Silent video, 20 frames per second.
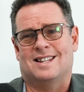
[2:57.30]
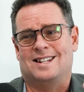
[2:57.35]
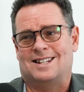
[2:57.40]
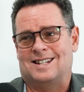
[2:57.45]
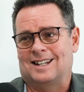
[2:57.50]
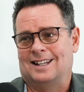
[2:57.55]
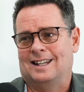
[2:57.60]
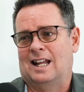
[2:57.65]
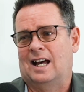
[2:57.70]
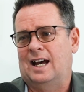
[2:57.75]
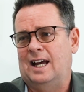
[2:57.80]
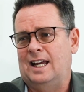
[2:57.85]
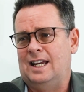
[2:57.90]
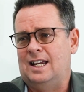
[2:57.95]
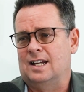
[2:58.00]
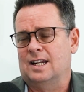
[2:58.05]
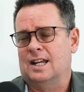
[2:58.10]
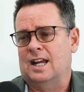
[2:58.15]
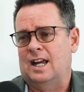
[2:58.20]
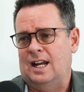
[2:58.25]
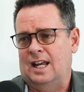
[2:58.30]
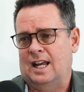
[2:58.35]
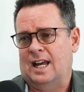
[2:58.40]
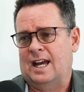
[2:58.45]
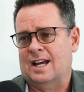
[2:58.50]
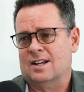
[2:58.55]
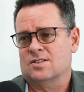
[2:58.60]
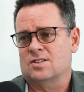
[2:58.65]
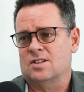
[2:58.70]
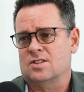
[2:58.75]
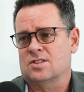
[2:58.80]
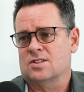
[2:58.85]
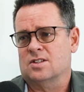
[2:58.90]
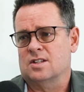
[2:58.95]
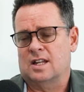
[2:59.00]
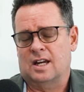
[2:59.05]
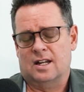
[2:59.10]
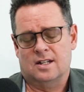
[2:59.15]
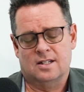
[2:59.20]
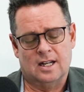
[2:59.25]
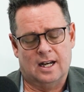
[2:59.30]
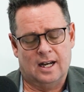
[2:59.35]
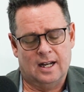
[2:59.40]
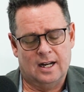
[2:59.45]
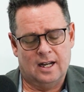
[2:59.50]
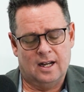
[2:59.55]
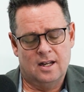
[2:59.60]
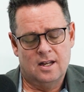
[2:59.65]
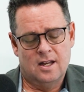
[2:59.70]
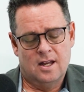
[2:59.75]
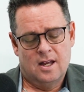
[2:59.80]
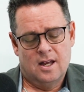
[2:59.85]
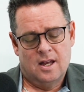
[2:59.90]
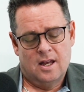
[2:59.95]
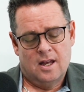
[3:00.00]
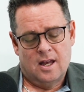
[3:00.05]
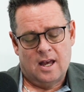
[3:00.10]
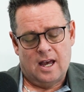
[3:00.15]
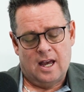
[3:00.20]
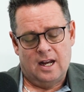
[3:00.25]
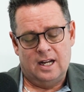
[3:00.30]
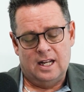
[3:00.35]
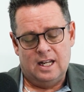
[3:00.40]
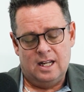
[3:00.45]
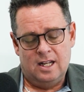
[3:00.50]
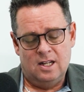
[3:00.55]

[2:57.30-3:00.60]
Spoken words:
the delay in getting access to that data, and